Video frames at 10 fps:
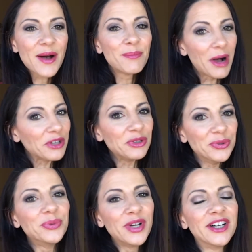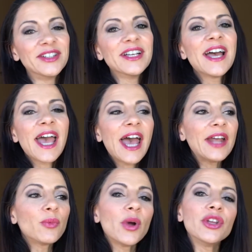but you will.
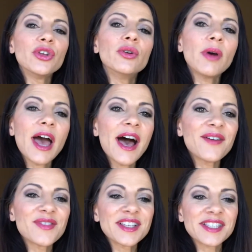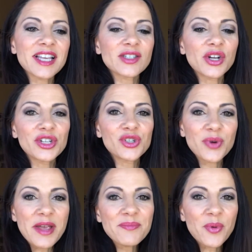And when you have these things on a
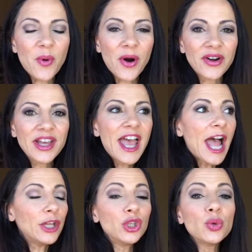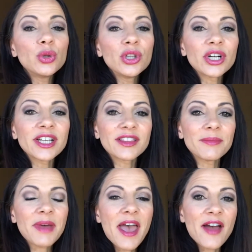dream board and you look at
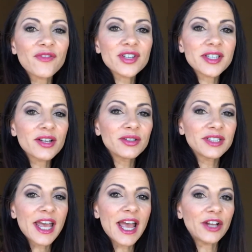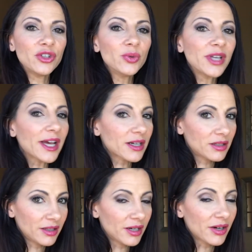them every single day and you get
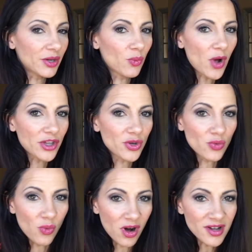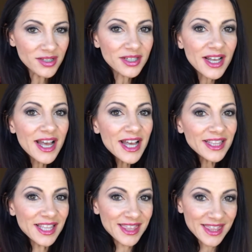clear in what you want,
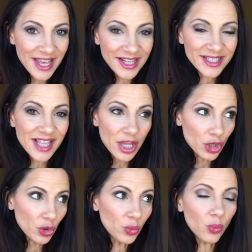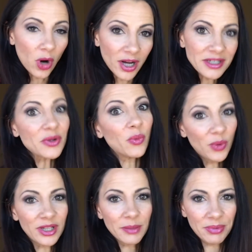the things that you want
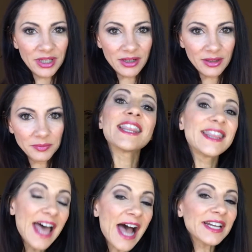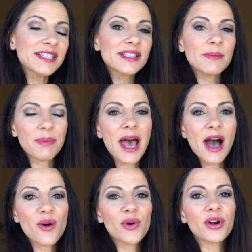will appear. That is the
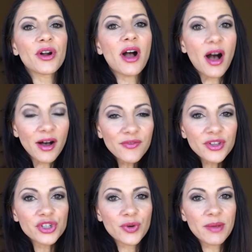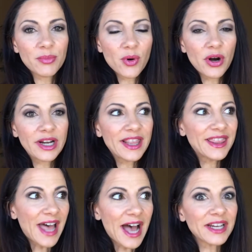power of the dream board.
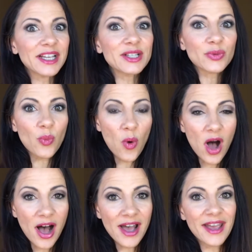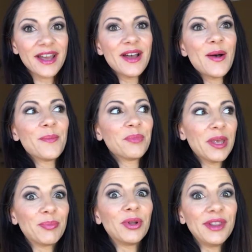That is why
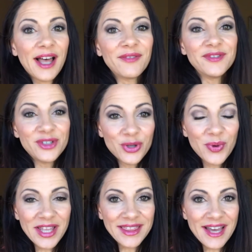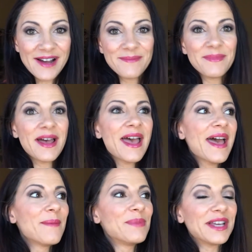people love doing them,
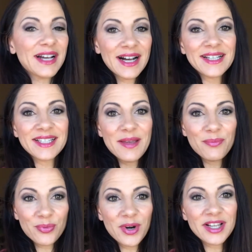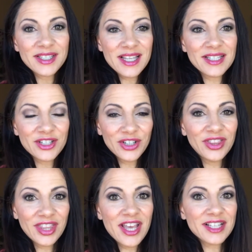because it brings these
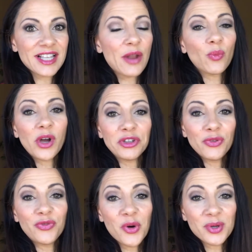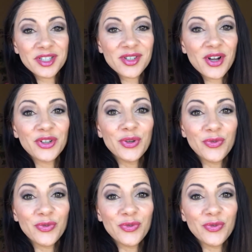good things, and what you focus on, you